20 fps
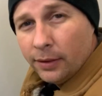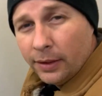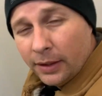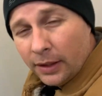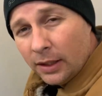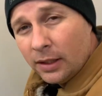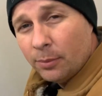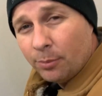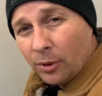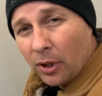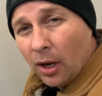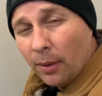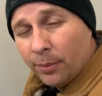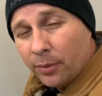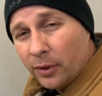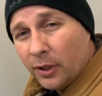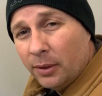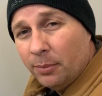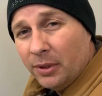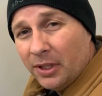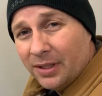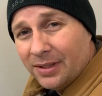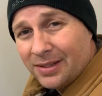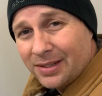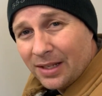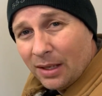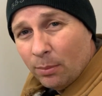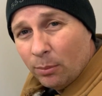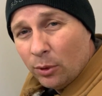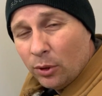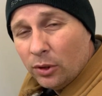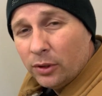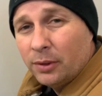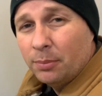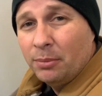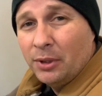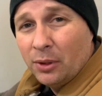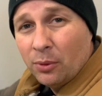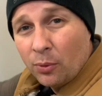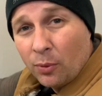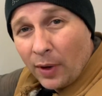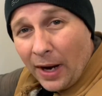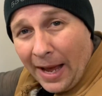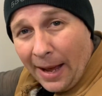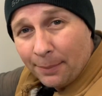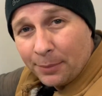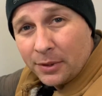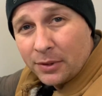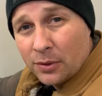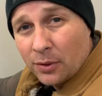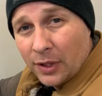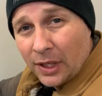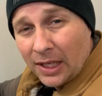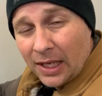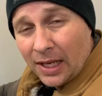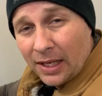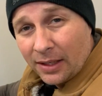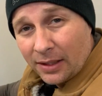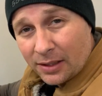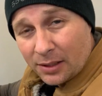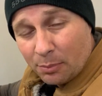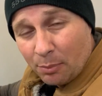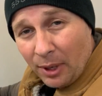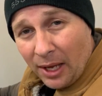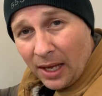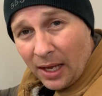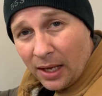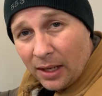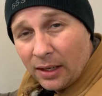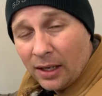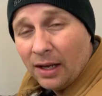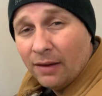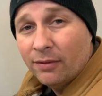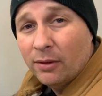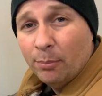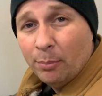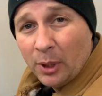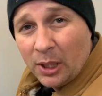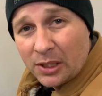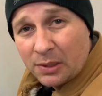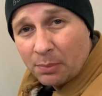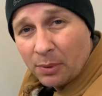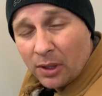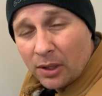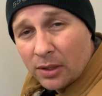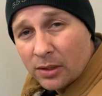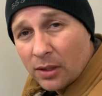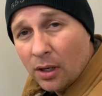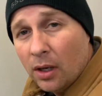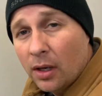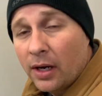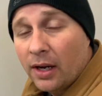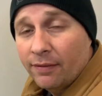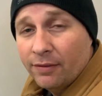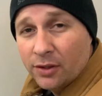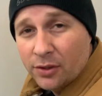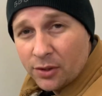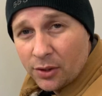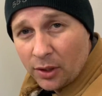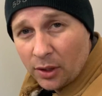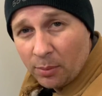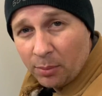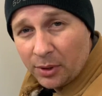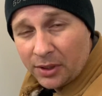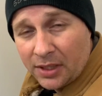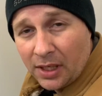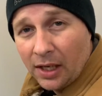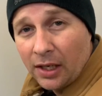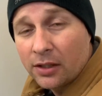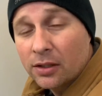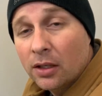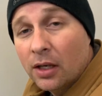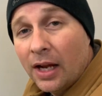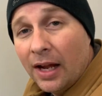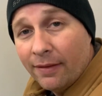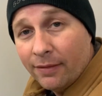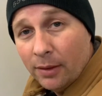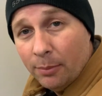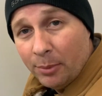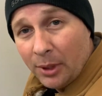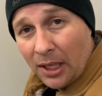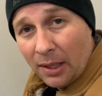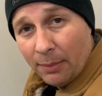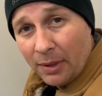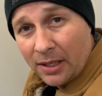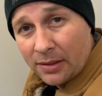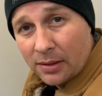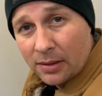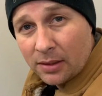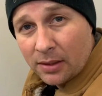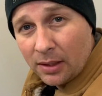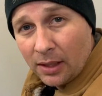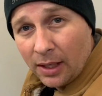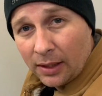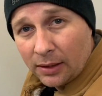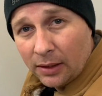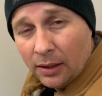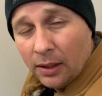need to properly be assembled, be wrapped so they can't expand, have the bus bars on, have the circuit protection, have the BMSs connected.